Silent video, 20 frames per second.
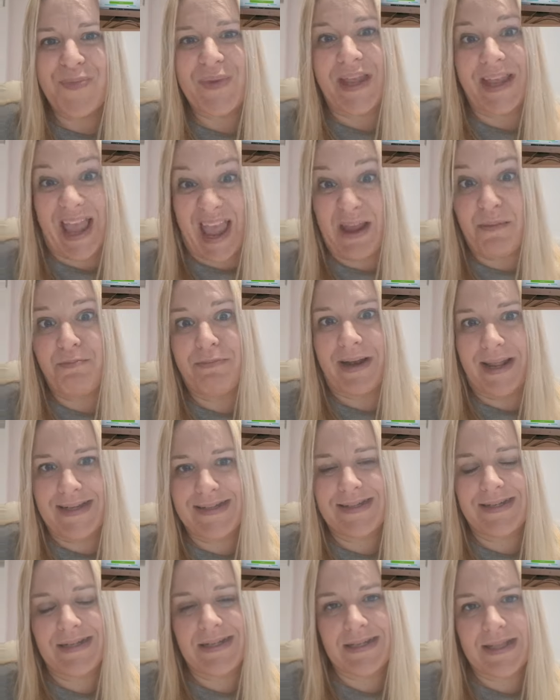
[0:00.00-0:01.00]
Again,
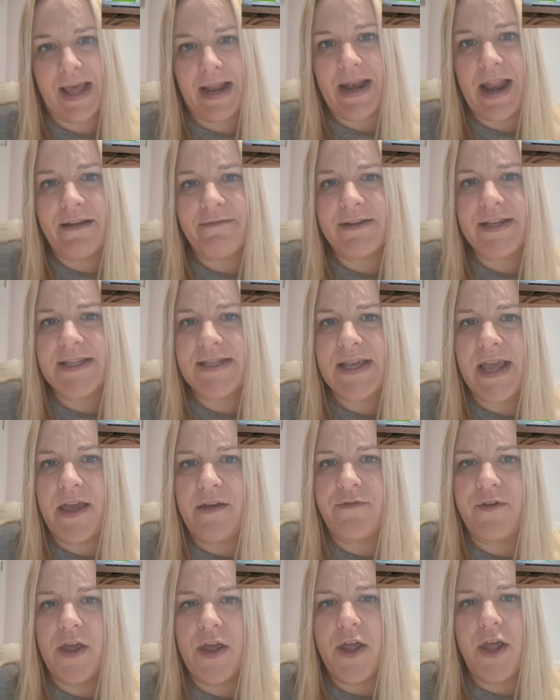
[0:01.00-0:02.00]
plays into that narrative.